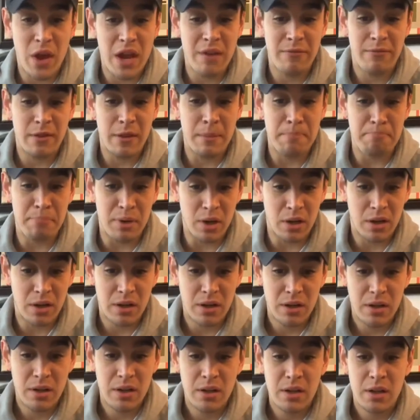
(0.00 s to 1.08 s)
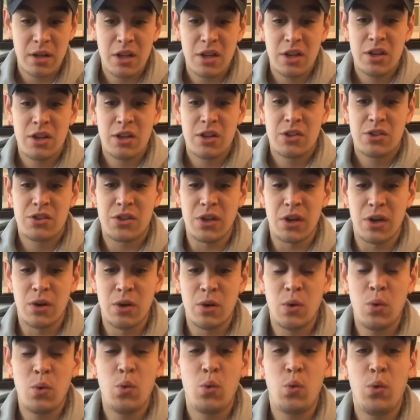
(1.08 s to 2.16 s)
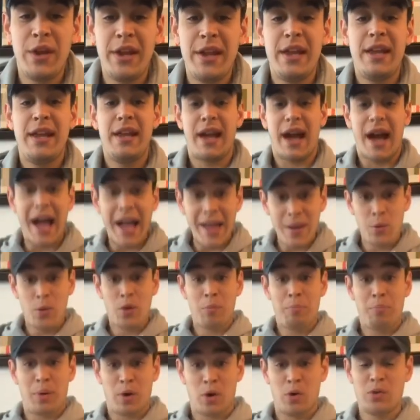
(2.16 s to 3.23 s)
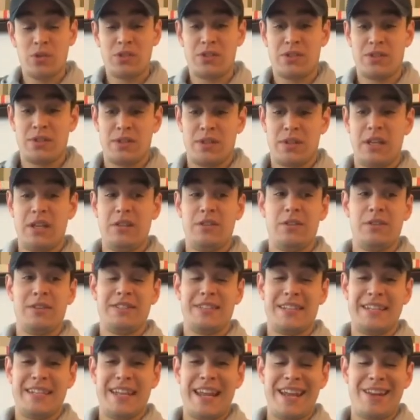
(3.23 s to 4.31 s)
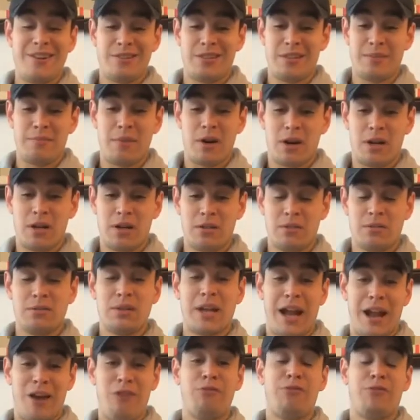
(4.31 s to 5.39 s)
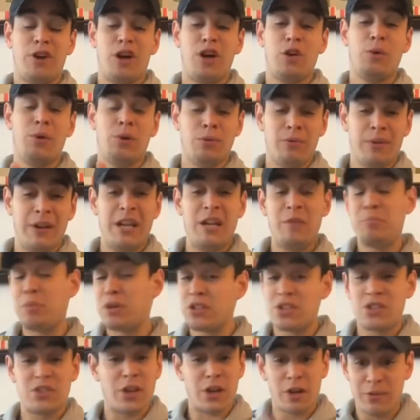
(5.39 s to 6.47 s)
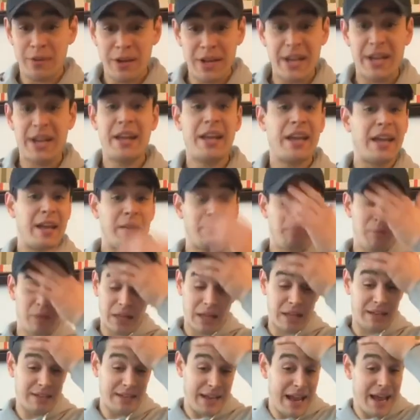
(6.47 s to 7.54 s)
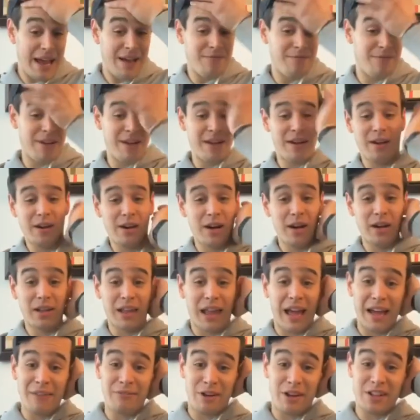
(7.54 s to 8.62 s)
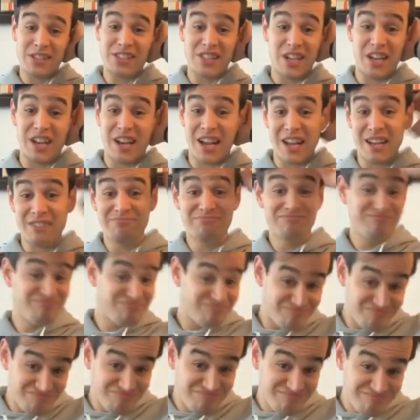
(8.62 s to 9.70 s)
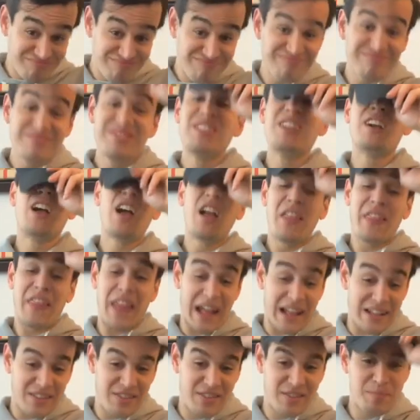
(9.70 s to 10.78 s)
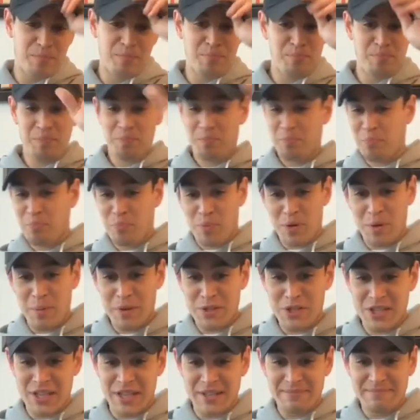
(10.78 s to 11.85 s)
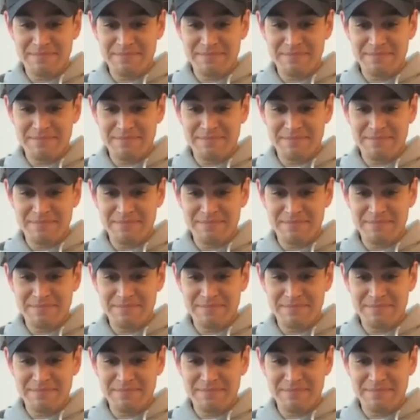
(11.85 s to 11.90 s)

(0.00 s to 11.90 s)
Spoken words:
the book. So I will post either today or tomorrow how far we will read, but start reading and plan to have a live on Sunday. That's pretty much it.